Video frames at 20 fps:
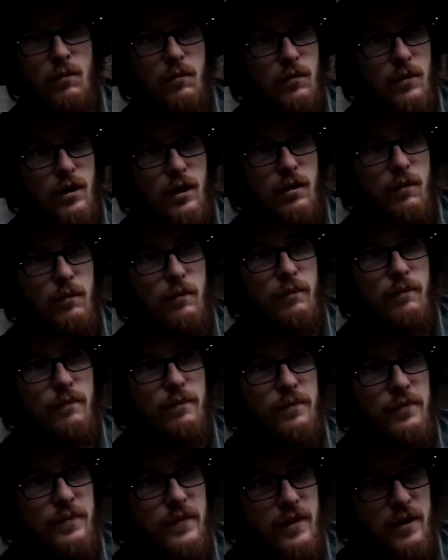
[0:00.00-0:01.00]

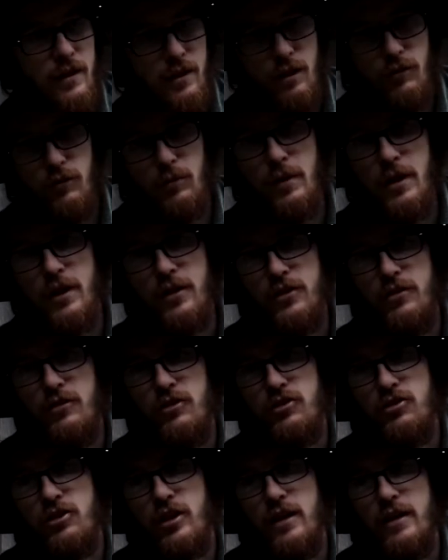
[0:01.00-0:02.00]
other parts of
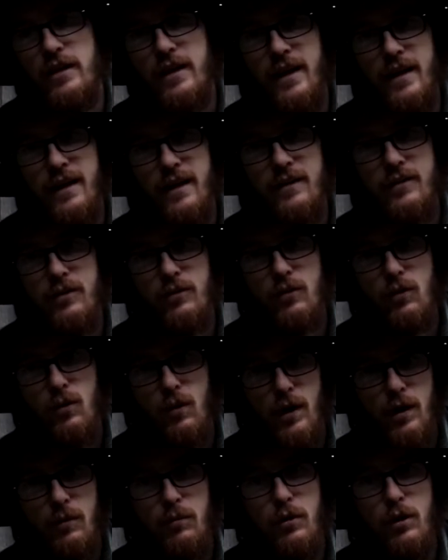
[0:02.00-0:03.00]
Australia. It's
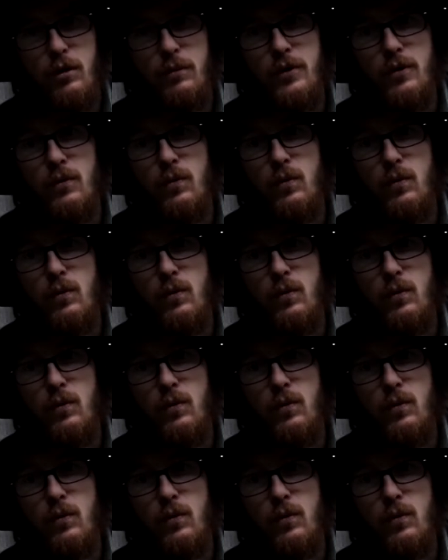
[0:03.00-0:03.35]
quite a prominent